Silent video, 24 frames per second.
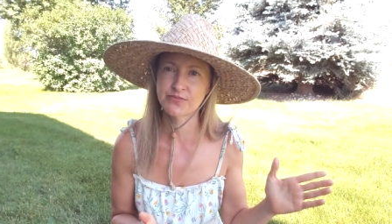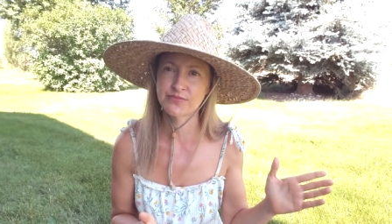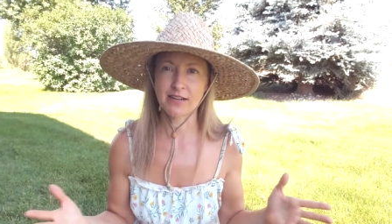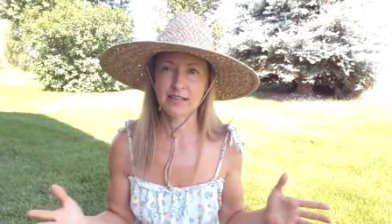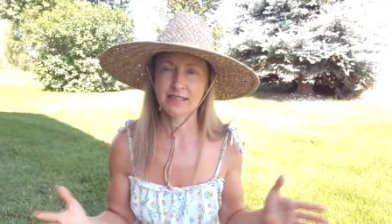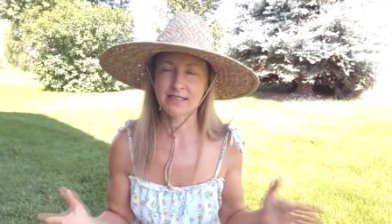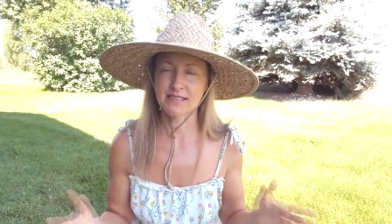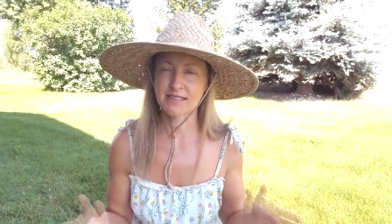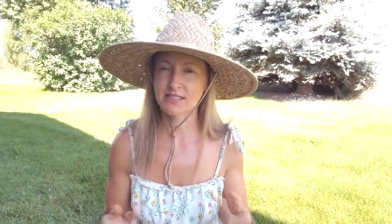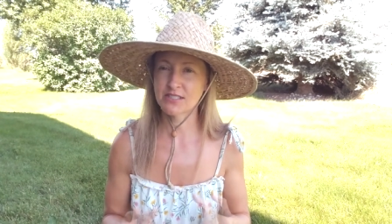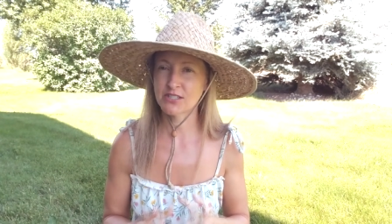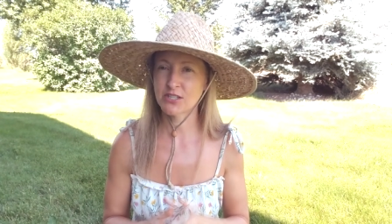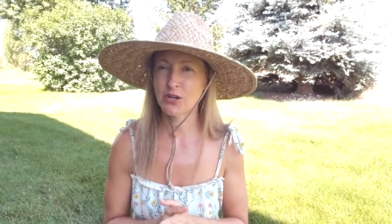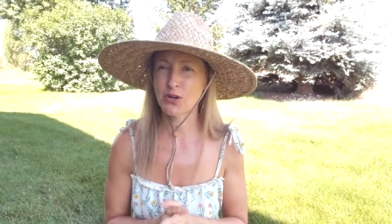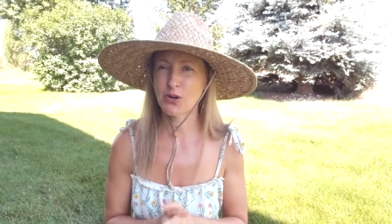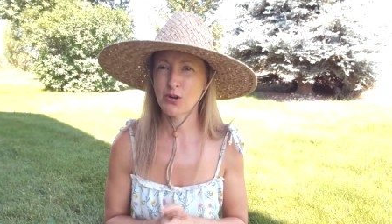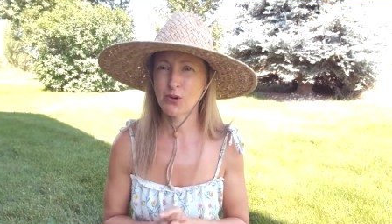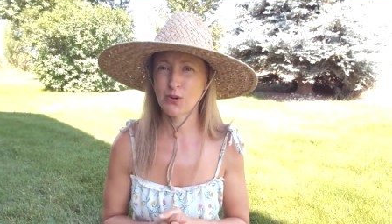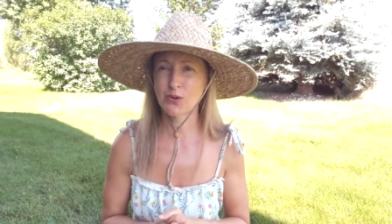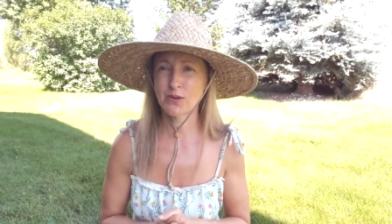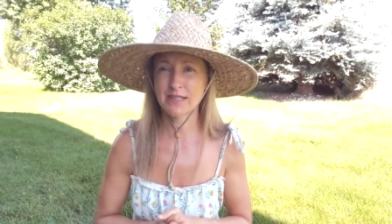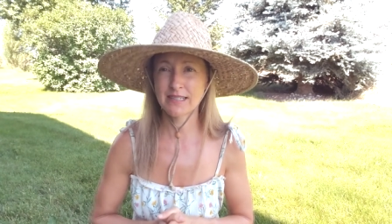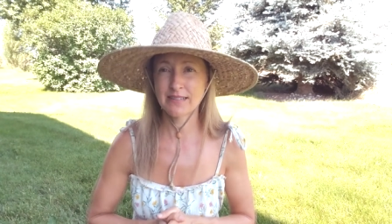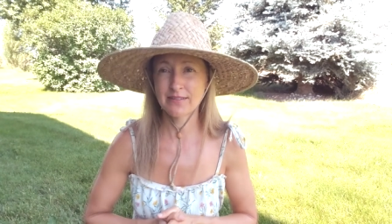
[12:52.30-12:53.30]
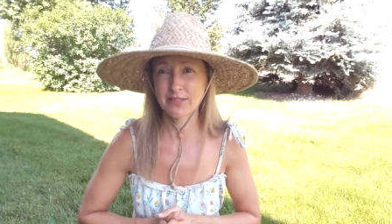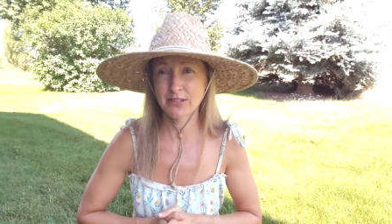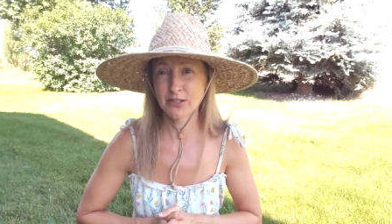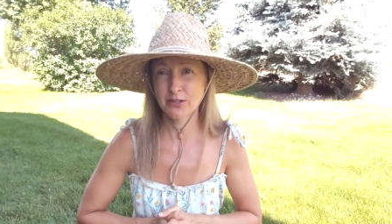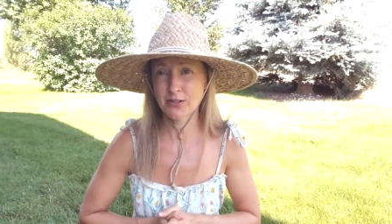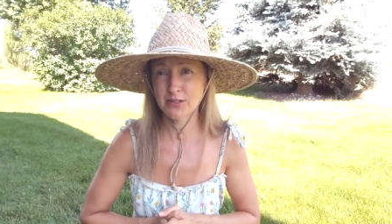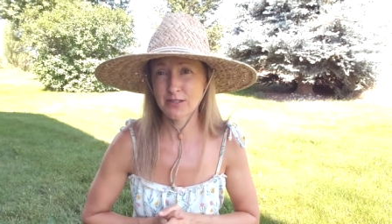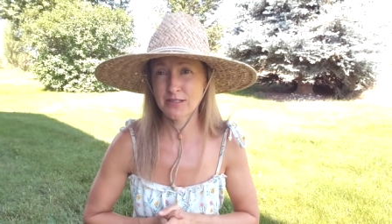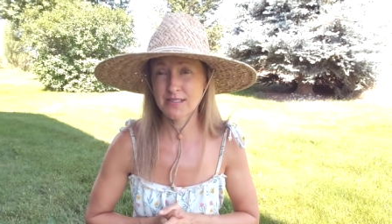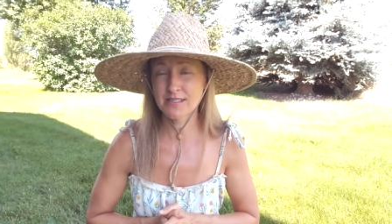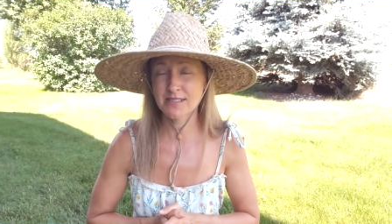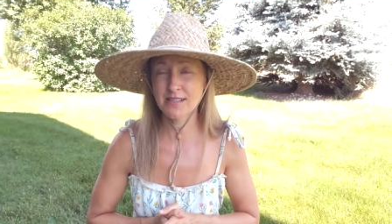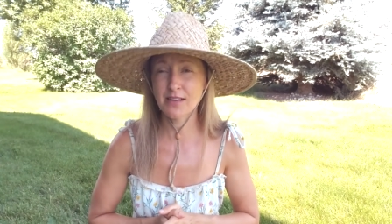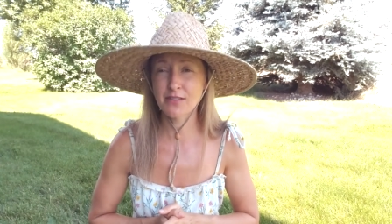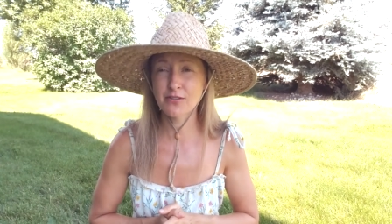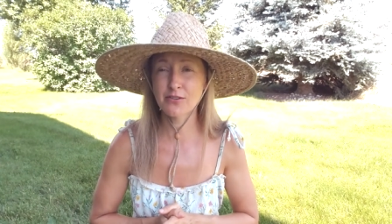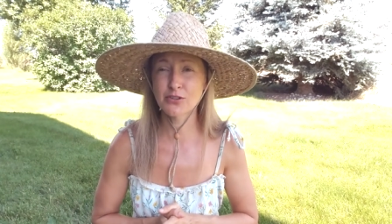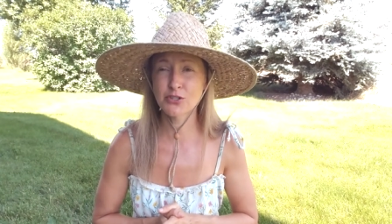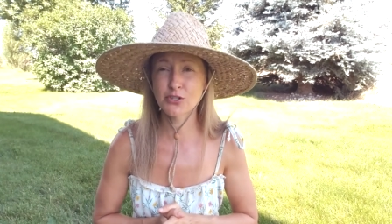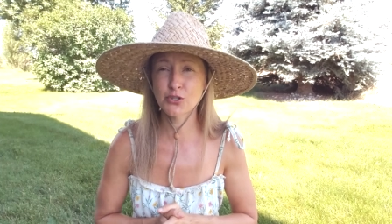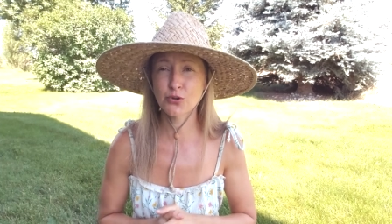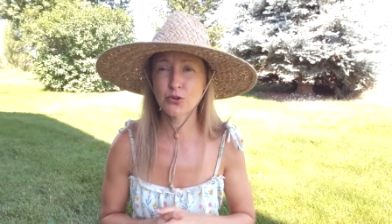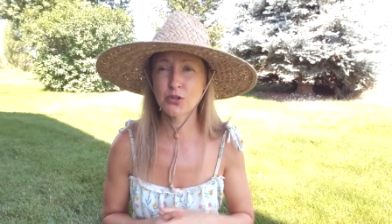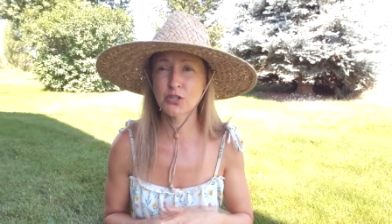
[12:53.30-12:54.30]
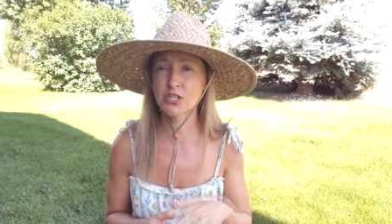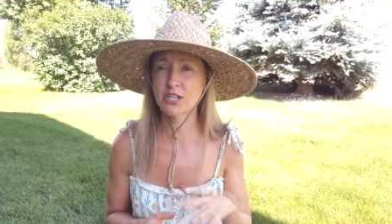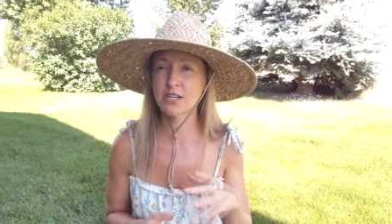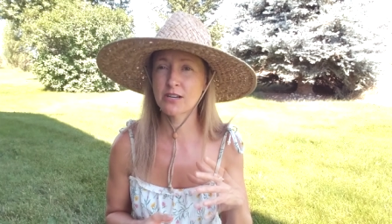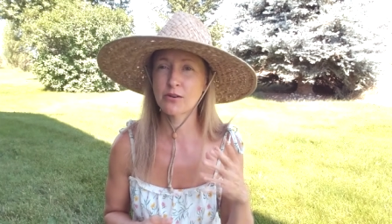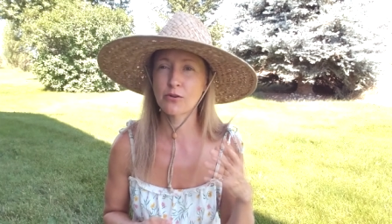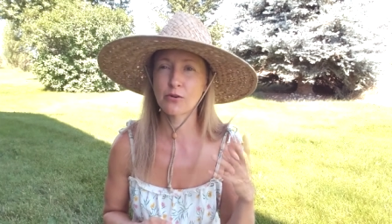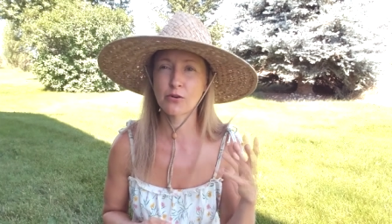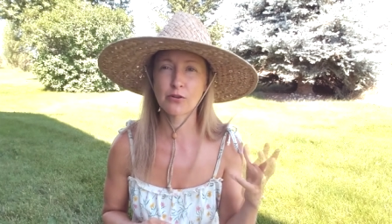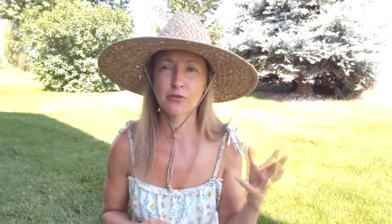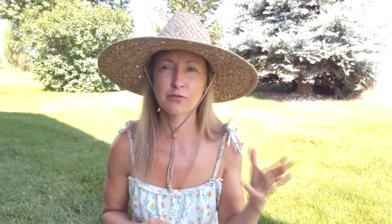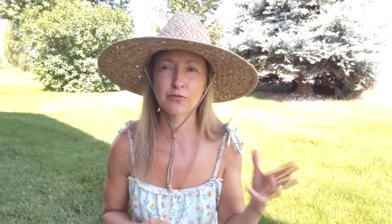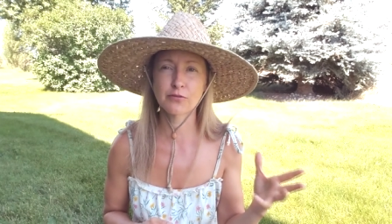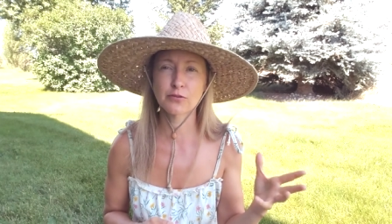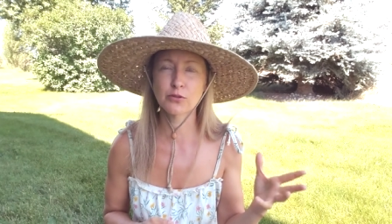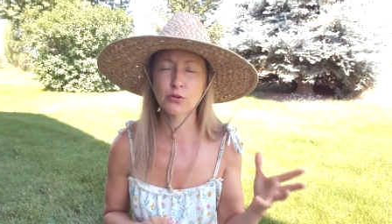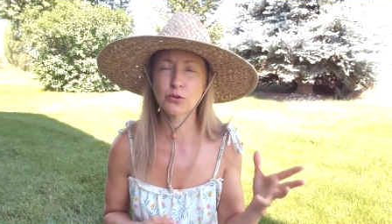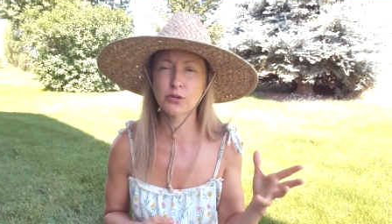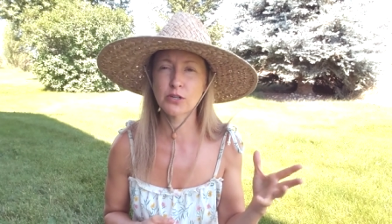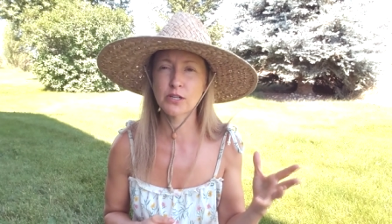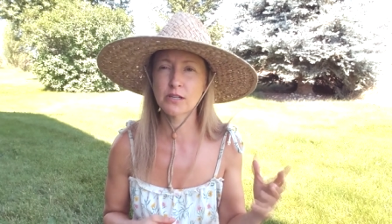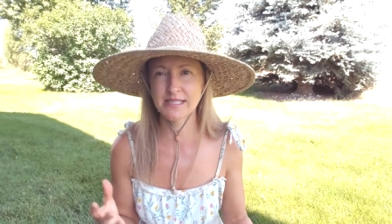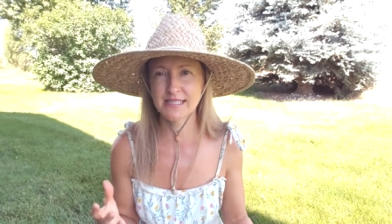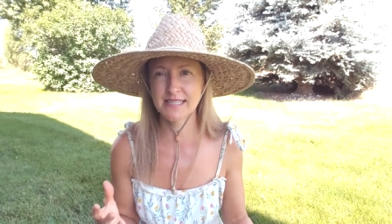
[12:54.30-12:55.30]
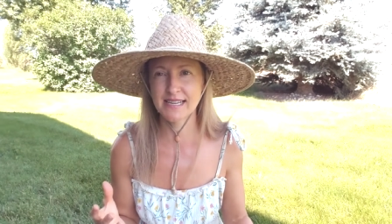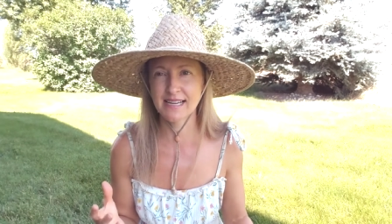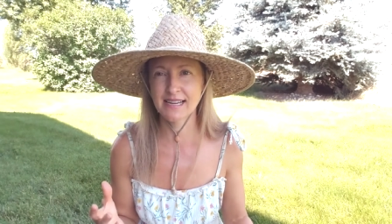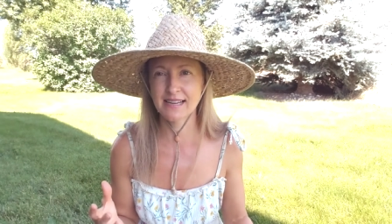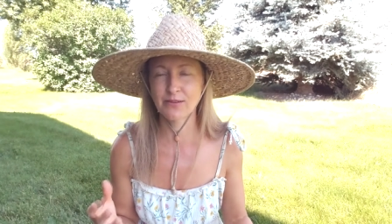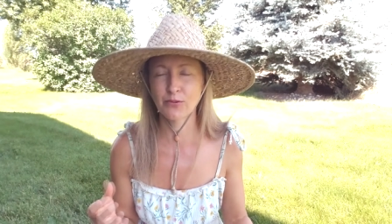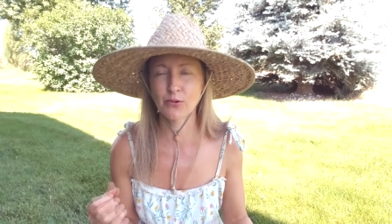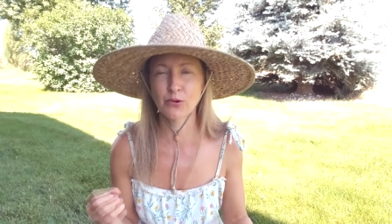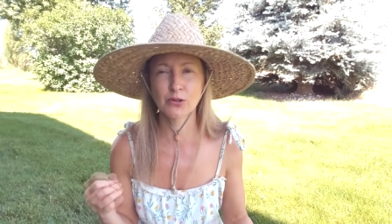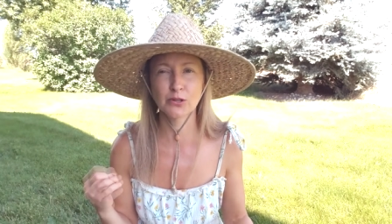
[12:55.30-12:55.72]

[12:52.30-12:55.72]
So if you're in southern Georgia or Florida or,